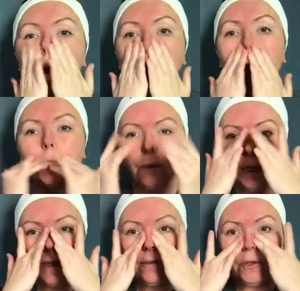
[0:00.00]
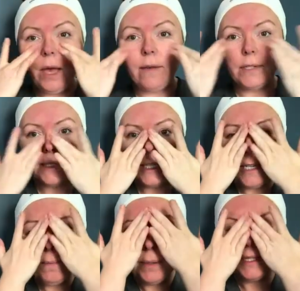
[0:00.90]
So if you have a
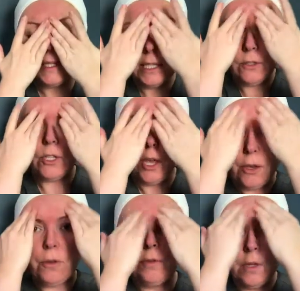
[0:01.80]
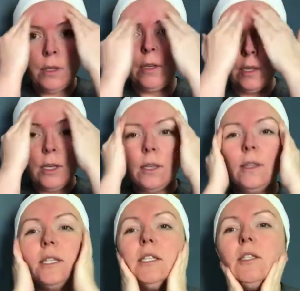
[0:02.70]
deeper skin tone,
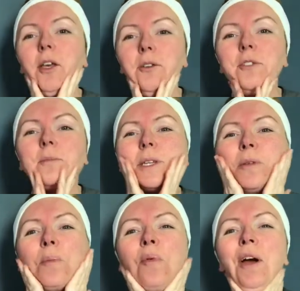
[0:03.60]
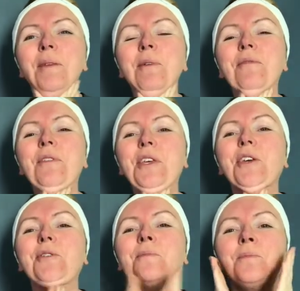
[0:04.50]
this is going to be the primer for
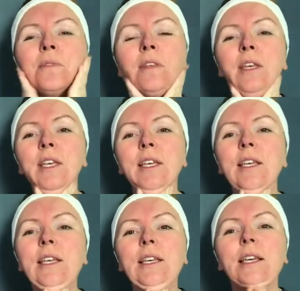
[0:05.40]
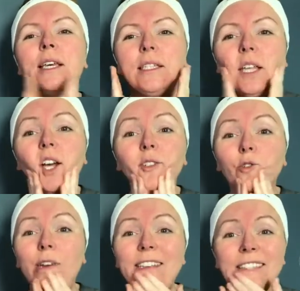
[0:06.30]
you. It's
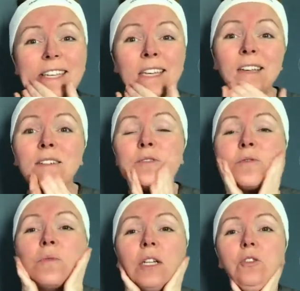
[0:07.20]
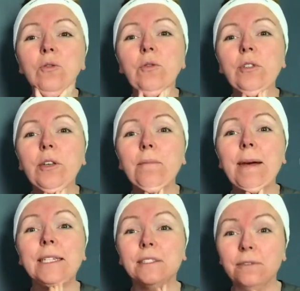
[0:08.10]
hydrating whilst also
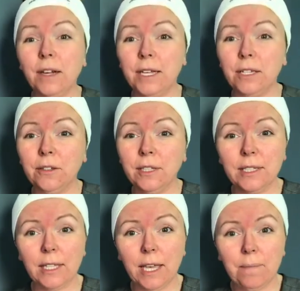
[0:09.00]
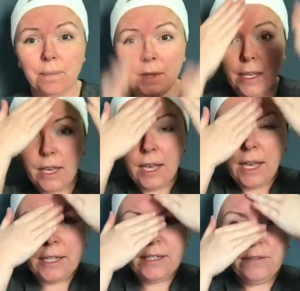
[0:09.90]
mattifying on the skin.
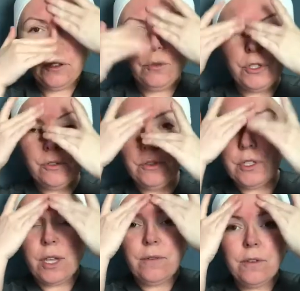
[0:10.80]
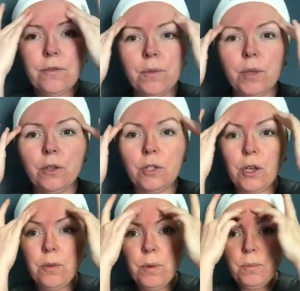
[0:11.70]
And if you do suffer from those
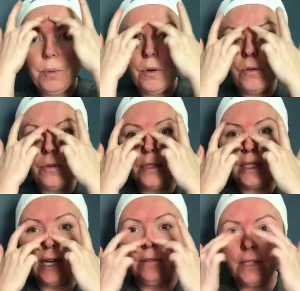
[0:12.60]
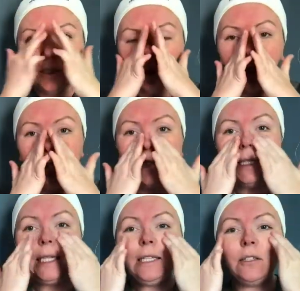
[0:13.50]
open pores down this kind of
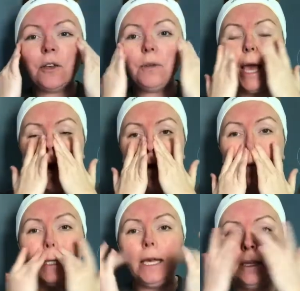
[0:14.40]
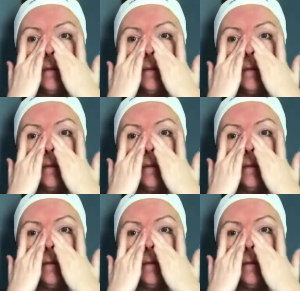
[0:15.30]
T-zone area,